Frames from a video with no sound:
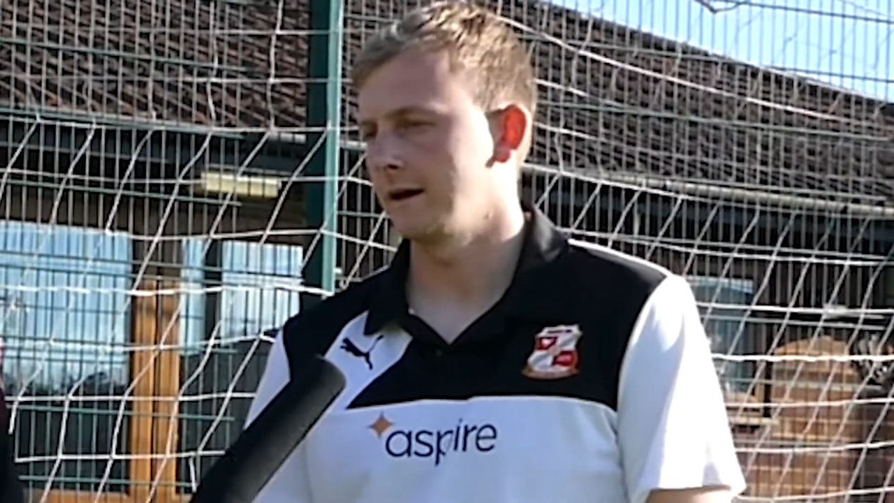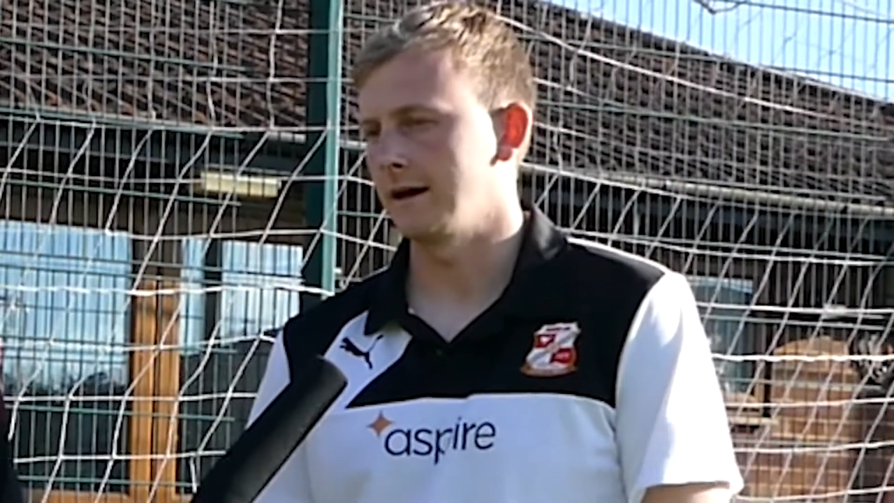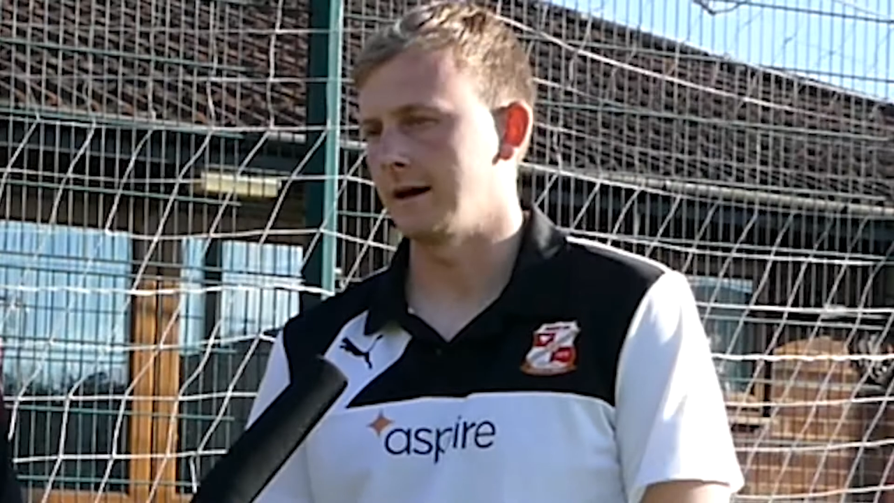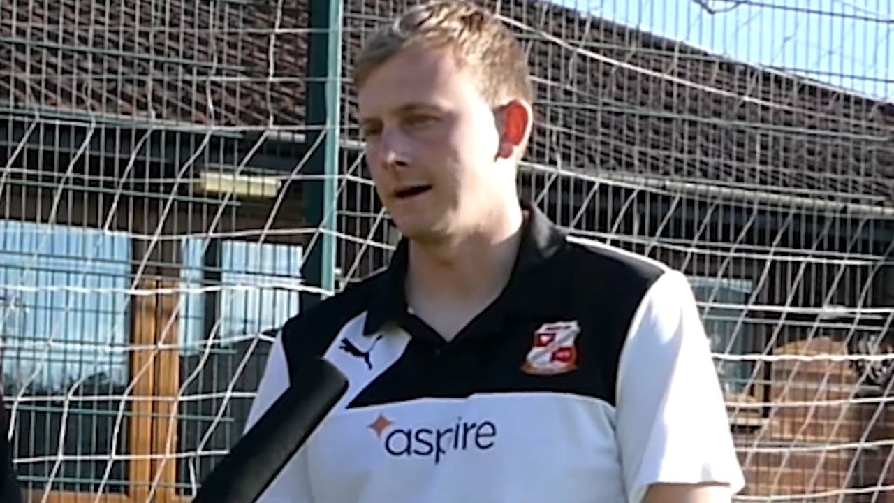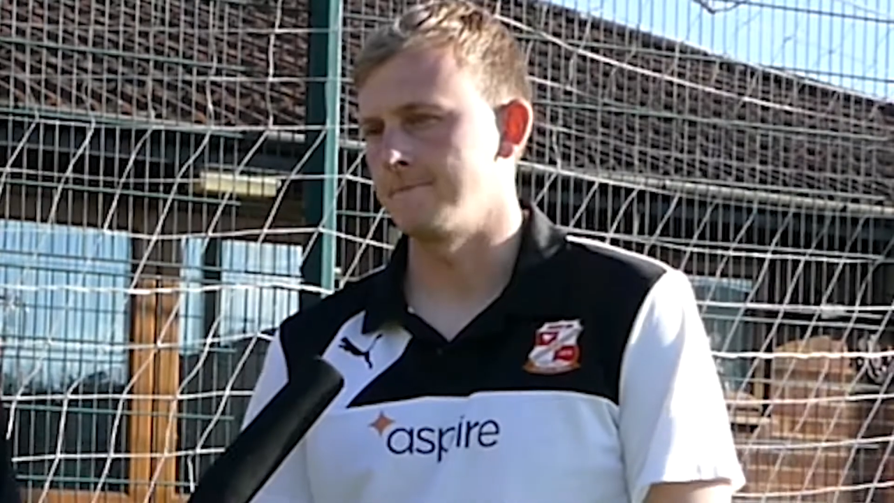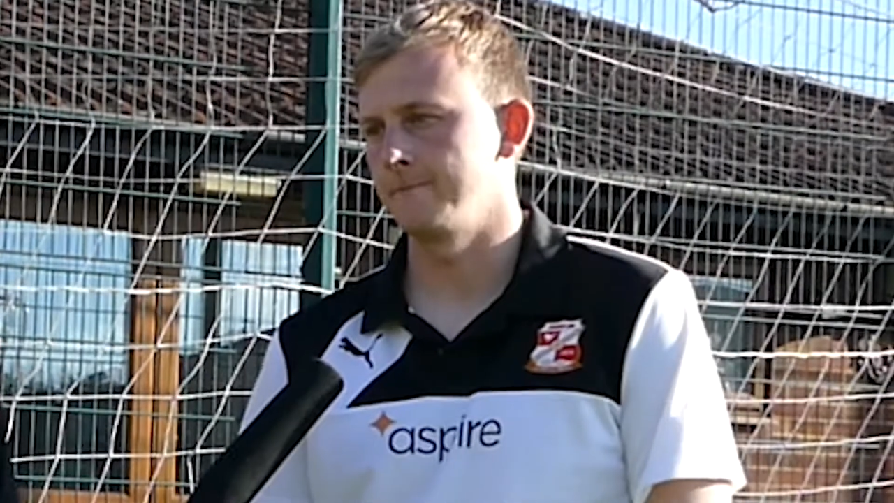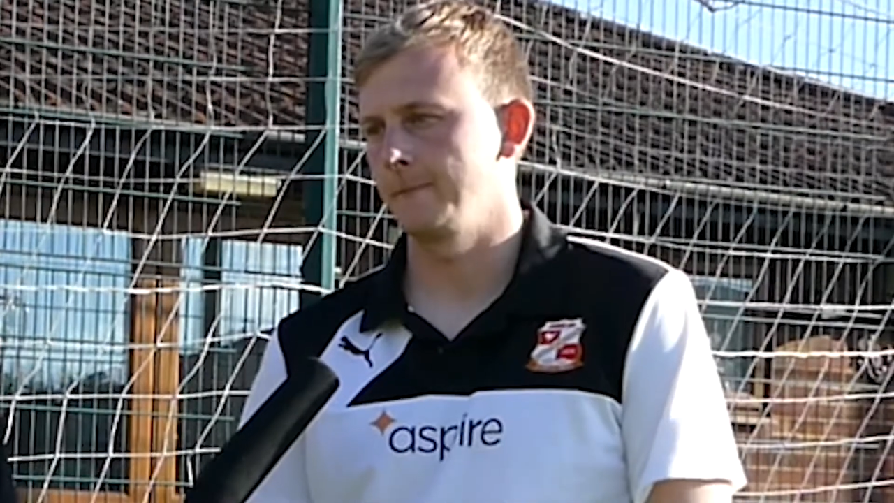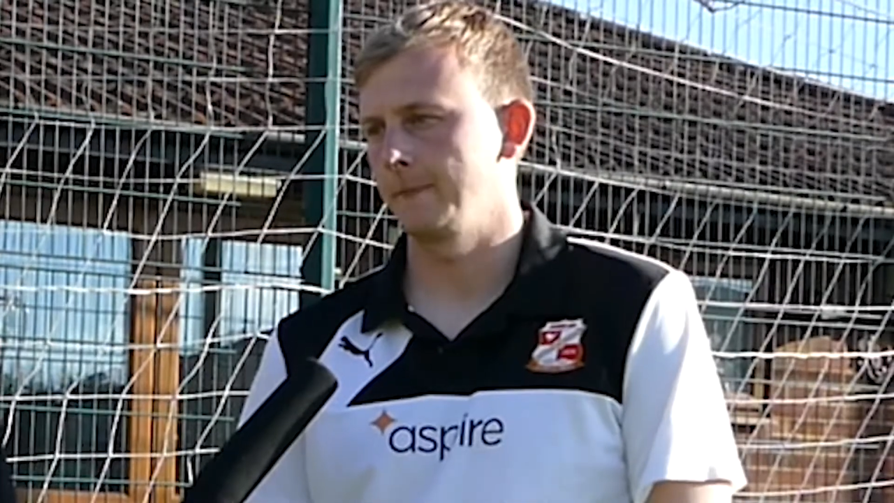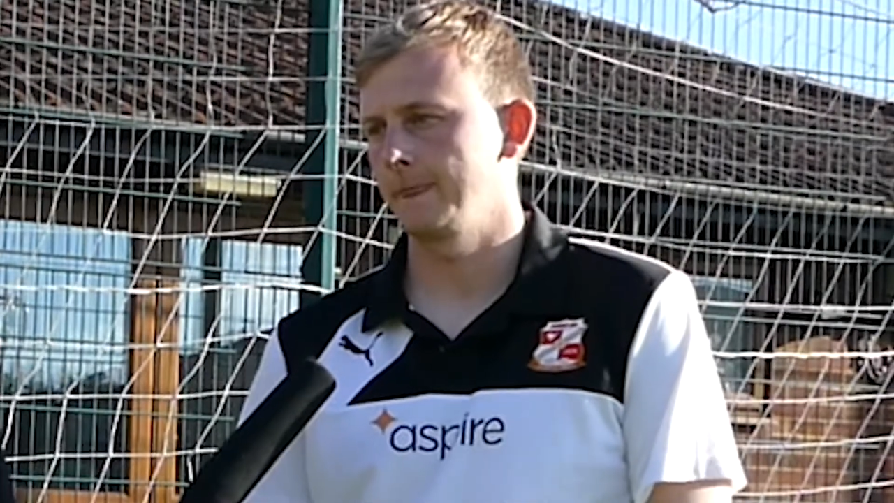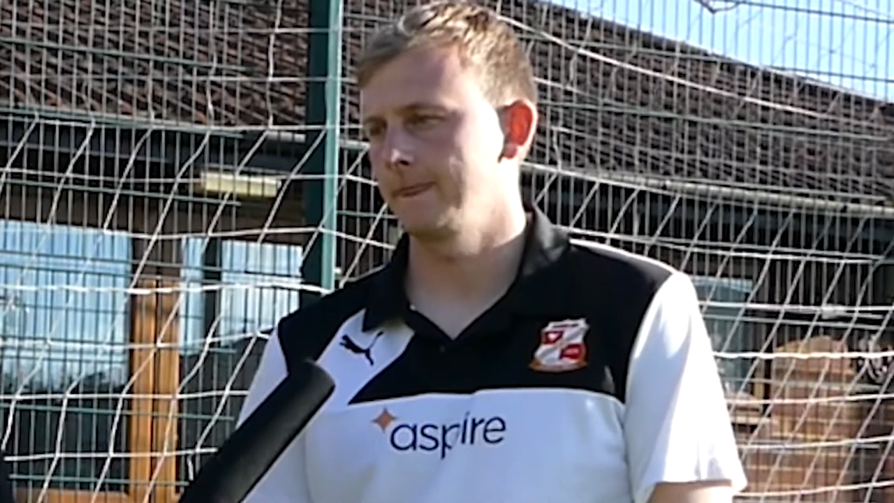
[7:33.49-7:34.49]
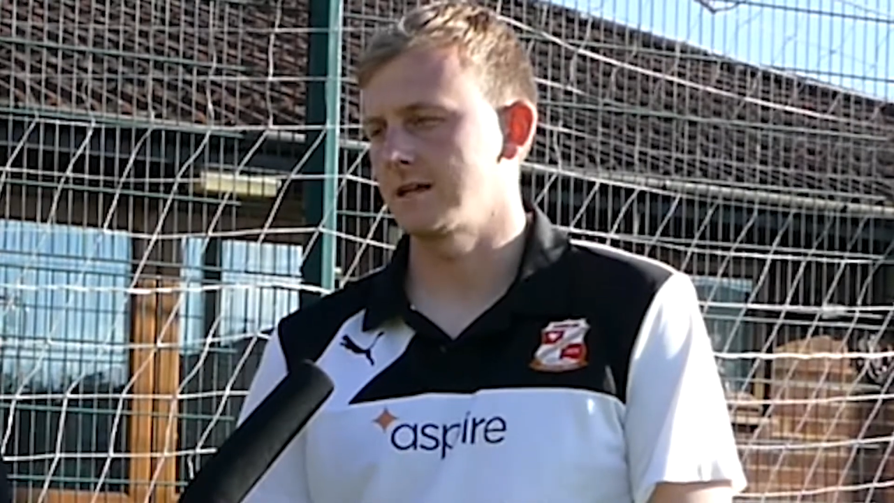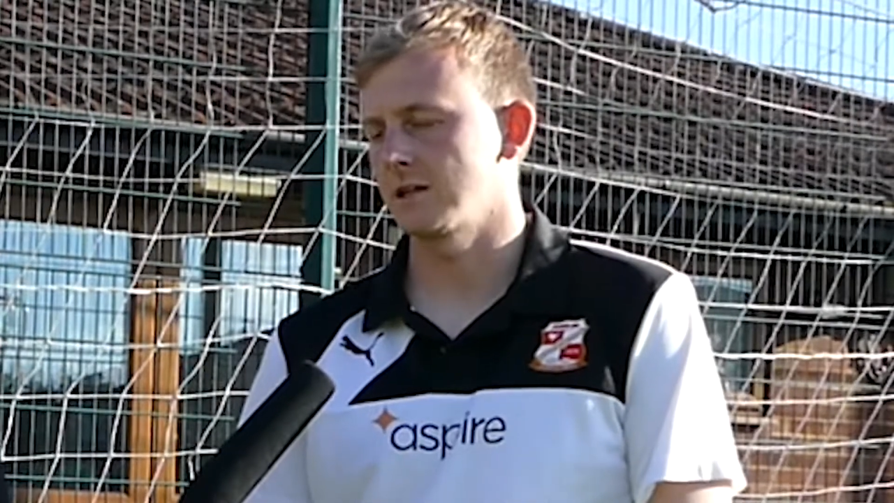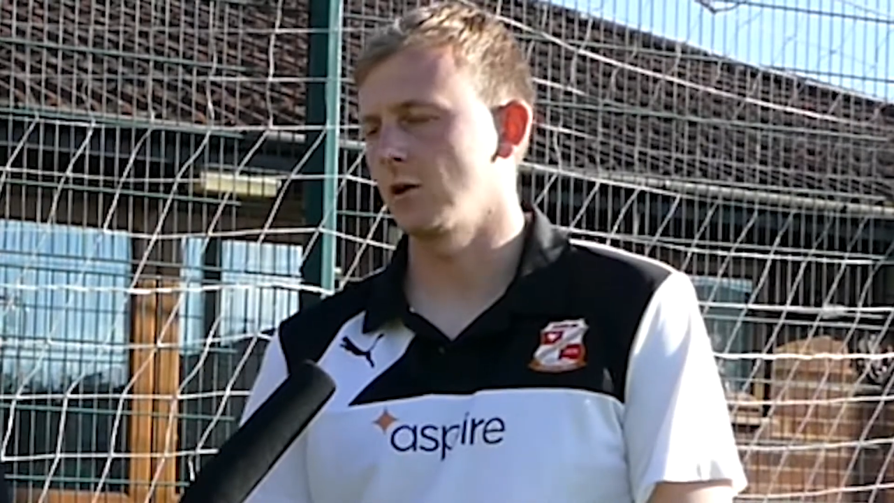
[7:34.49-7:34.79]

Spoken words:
There's a